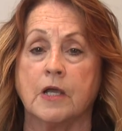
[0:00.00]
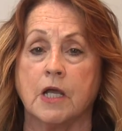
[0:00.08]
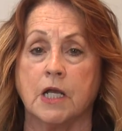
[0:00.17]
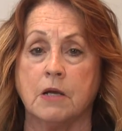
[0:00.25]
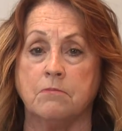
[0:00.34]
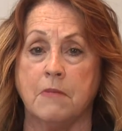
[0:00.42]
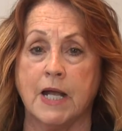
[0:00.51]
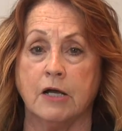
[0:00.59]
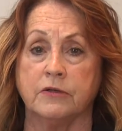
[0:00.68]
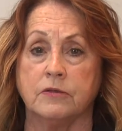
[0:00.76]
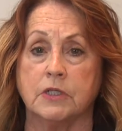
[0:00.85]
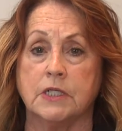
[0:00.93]
An
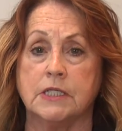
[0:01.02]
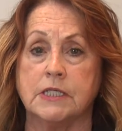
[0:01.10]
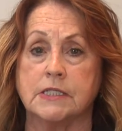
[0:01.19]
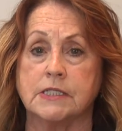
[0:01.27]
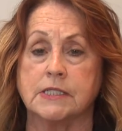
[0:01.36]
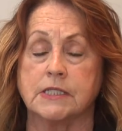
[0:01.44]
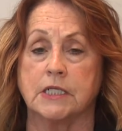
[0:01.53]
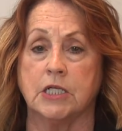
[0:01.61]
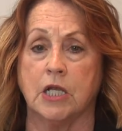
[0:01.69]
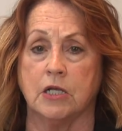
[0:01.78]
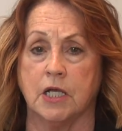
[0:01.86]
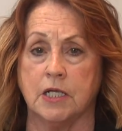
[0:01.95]
amount is
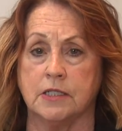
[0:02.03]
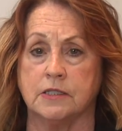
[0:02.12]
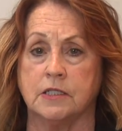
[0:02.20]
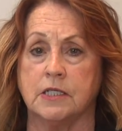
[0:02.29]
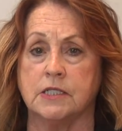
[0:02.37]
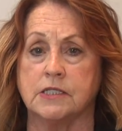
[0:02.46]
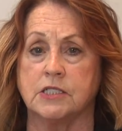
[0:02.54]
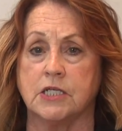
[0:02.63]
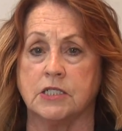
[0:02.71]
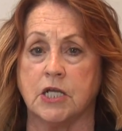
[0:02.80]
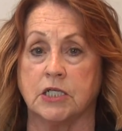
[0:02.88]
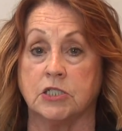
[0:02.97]

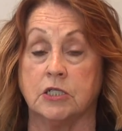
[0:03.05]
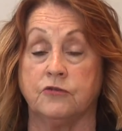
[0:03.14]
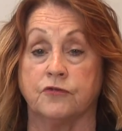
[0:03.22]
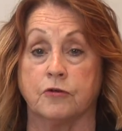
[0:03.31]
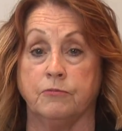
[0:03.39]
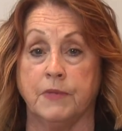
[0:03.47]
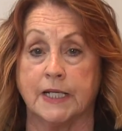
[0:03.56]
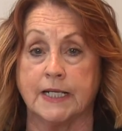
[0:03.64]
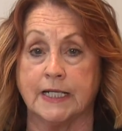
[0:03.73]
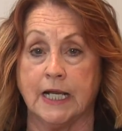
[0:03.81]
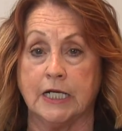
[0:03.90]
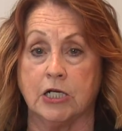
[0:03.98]
deducted for
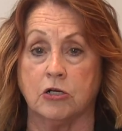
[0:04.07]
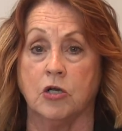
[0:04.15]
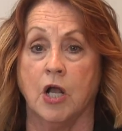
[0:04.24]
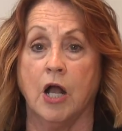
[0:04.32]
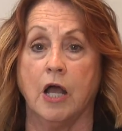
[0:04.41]
Medicare,